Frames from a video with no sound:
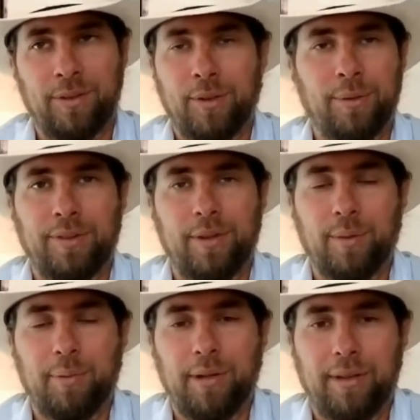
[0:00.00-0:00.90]
zones. They're
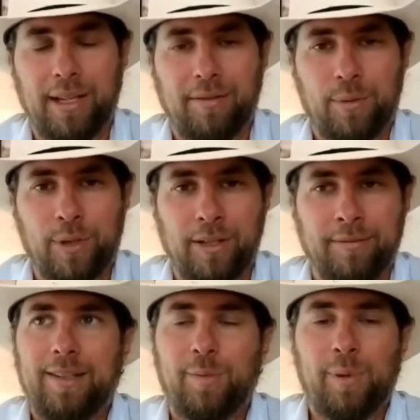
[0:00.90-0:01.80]
appearing everywhere.
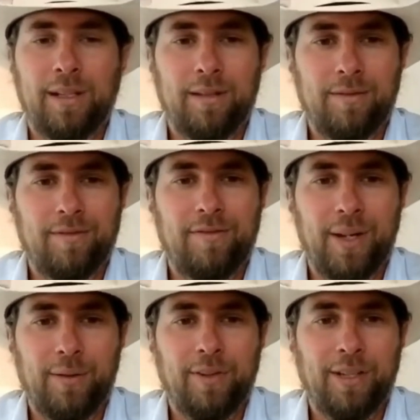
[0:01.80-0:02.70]
It's been
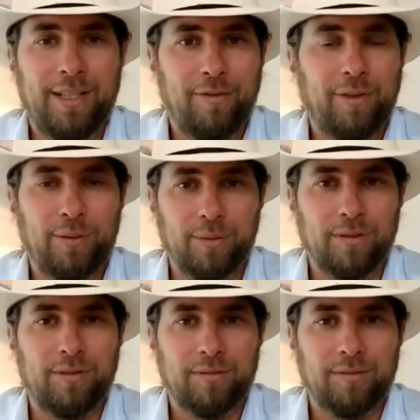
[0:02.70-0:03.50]
very, very difficult